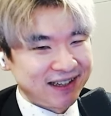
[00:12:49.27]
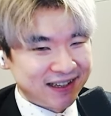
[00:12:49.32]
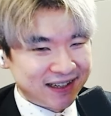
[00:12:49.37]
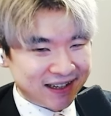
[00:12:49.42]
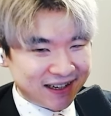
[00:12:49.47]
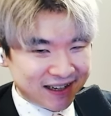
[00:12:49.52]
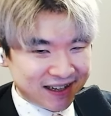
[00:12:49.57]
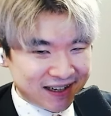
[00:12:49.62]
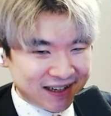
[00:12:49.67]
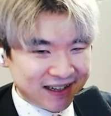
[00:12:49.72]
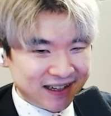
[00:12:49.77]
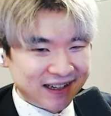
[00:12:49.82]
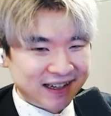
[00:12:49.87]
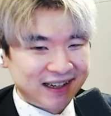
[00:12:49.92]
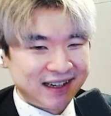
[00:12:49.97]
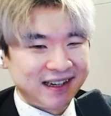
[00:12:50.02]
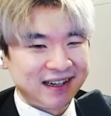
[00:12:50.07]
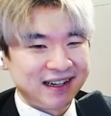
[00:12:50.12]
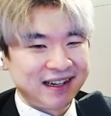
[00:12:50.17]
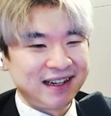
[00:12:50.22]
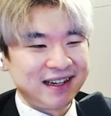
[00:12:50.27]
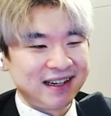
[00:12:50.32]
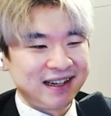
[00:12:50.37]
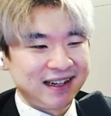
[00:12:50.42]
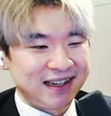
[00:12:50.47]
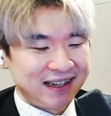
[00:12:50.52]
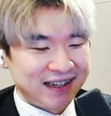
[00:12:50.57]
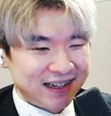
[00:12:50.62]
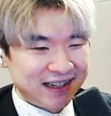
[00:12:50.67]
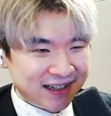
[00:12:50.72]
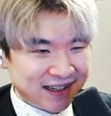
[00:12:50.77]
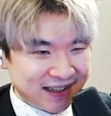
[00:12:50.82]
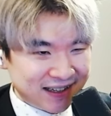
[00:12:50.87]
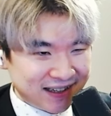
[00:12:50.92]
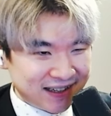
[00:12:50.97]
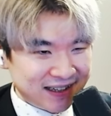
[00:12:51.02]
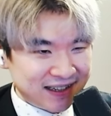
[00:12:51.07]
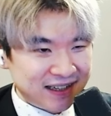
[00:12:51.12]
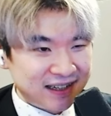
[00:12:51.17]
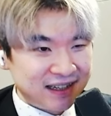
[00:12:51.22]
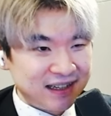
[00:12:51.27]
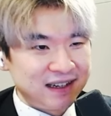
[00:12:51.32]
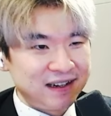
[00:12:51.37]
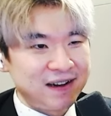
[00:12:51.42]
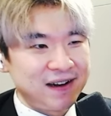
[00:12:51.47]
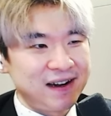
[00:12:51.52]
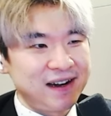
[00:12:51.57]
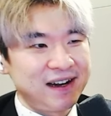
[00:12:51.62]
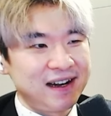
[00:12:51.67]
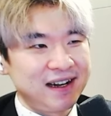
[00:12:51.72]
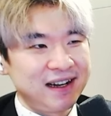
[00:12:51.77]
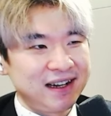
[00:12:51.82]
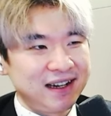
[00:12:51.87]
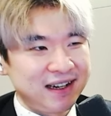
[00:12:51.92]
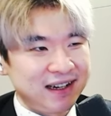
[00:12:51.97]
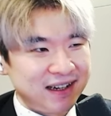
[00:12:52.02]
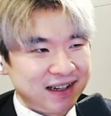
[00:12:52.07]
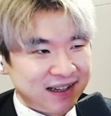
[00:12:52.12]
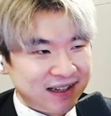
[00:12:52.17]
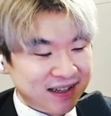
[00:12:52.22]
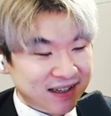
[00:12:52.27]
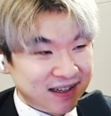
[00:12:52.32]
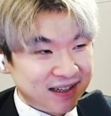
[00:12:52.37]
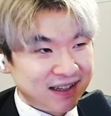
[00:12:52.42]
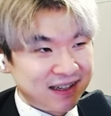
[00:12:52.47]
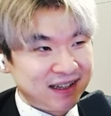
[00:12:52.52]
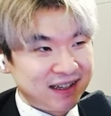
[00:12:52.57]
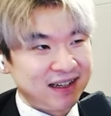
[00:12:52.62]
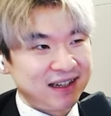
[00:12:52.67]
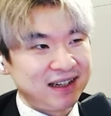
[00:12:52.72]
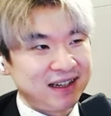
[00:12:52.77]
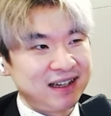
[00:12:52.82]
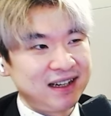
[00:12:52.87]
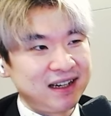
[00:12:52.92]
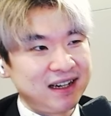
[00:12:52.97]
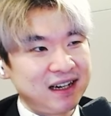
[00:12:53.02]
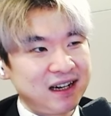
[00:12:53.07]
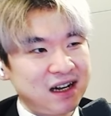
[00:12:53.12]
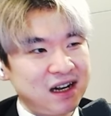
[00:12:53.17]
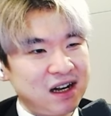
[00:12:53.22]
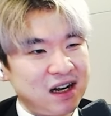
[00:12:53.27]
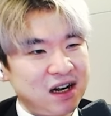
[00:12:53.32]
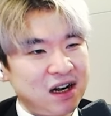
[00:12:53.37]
Nothing is said.